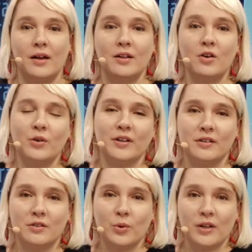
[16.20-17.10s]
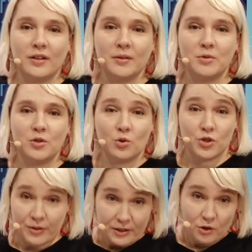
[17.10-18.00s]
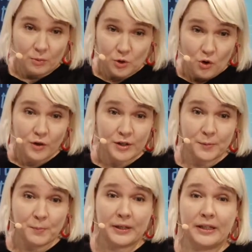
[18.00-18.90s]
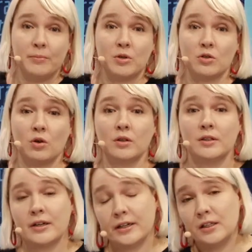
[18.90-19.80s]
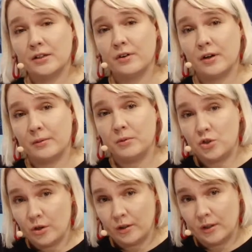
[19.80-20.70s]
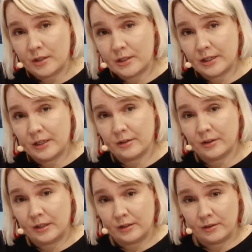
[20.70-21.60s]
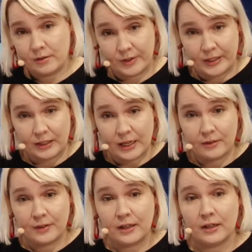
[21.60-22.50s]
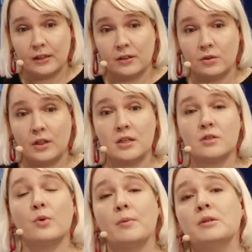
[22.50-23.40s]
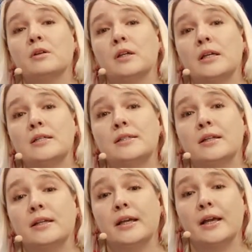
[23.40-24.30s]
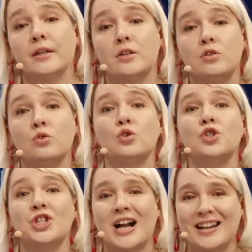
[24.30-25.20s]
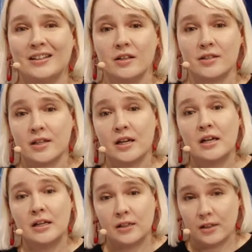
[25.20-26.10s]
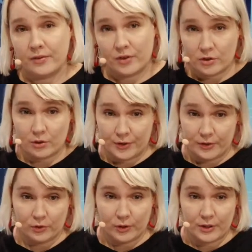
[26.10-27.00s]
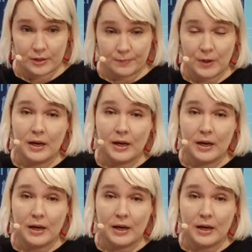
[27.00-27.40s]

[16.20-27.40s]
Hello and welcome to Stratcom Talks. My name is Olga Dragiļeva. I'm a journalist here in Riga, Latvia, and today's webinar is dedicated to China's levers of influence.